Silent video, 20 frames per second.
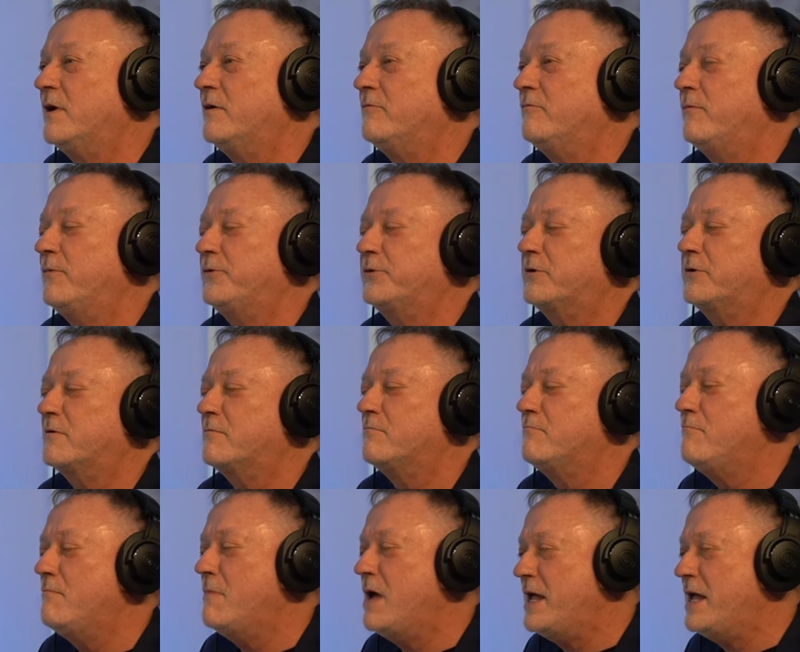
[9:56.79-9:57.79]
of
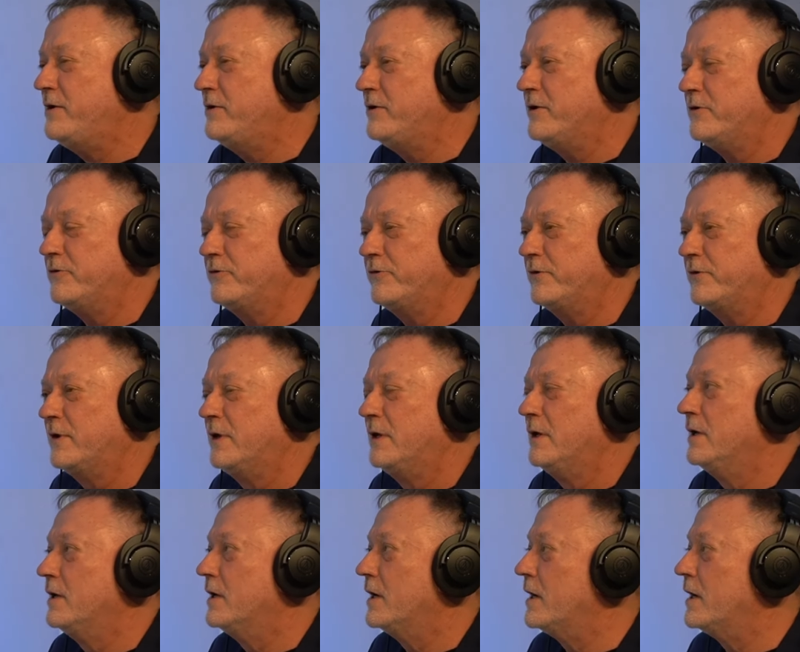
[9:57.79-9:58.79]
tremendous
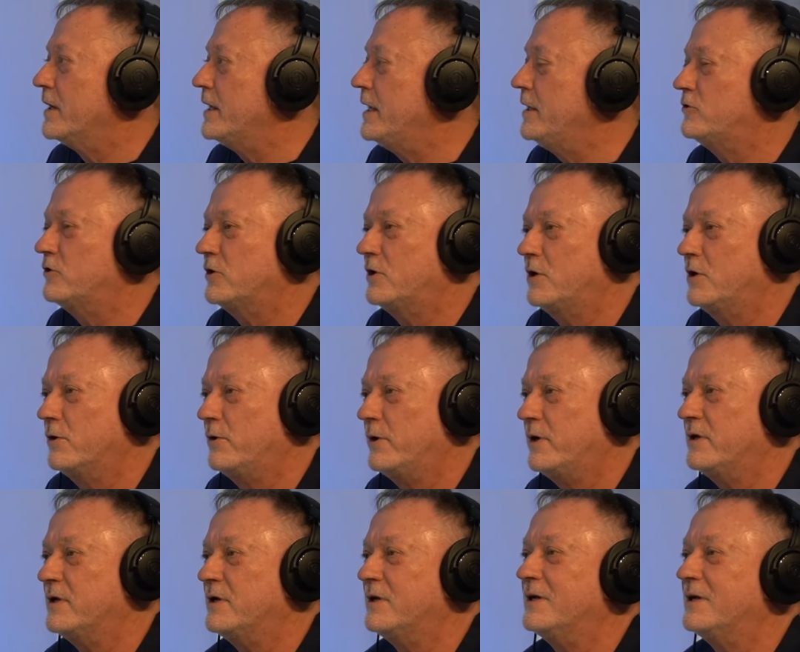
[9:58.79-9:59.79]
uh,
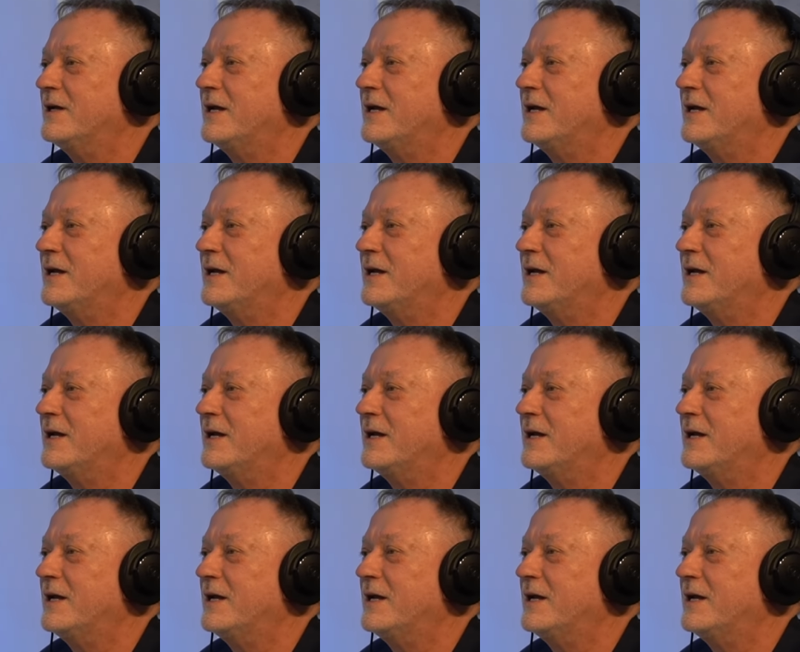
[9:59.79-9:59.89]
insecurity